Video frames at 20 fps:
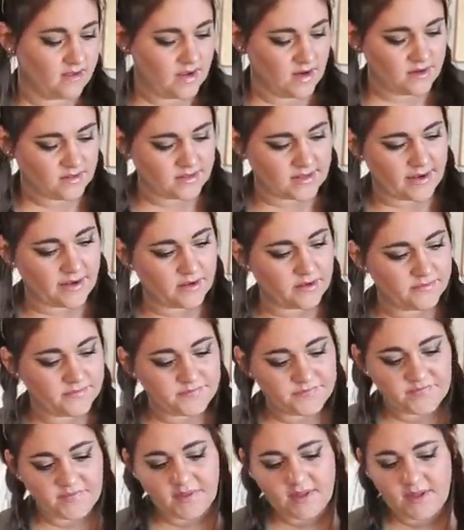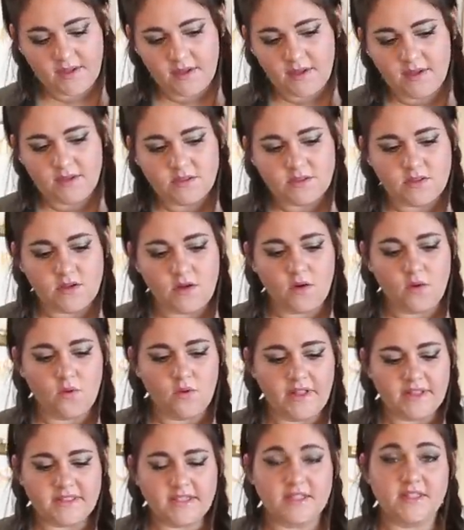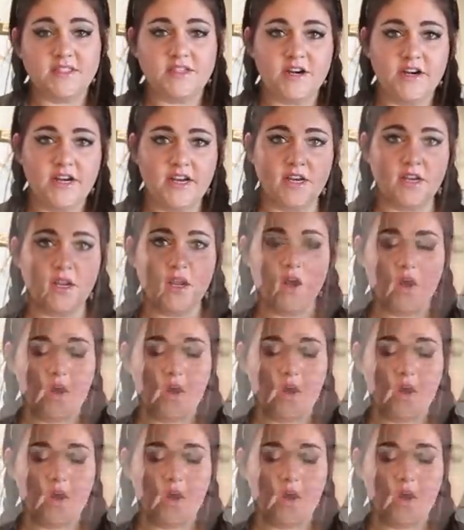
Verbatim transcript: hairstyle. So let's get started.